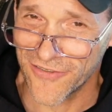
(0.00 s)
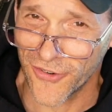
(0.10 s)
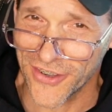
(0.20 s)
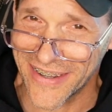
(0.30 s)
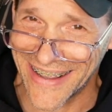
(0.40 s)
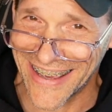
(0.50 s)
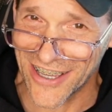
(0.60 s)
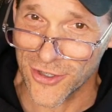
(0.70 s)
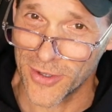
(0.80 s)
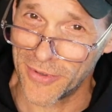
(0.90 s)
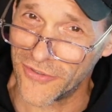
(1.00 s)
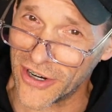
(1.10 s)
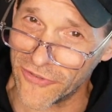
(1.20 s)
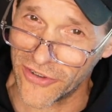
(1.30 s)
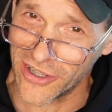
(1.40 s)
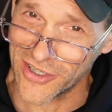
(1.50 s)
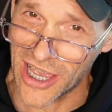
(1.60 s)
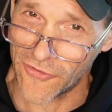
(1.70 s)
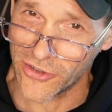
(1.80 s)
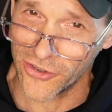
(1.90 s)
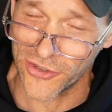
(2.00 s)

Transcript: for today is going to be very philosophical.